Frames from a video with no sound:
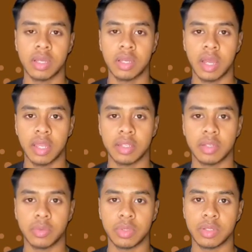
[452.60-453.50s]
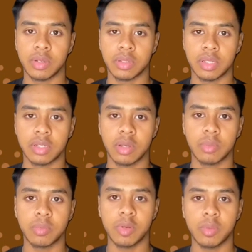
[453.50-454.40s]
Either we got a
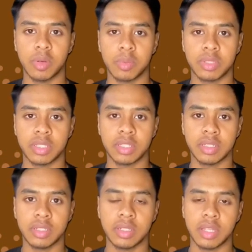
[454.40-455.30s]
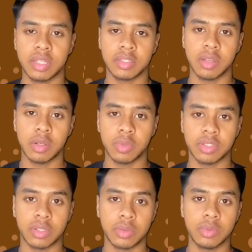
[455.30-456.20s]
compound proposition that is always
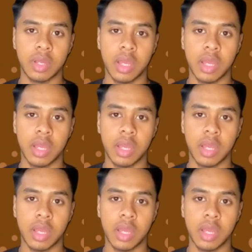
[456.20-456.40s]
true,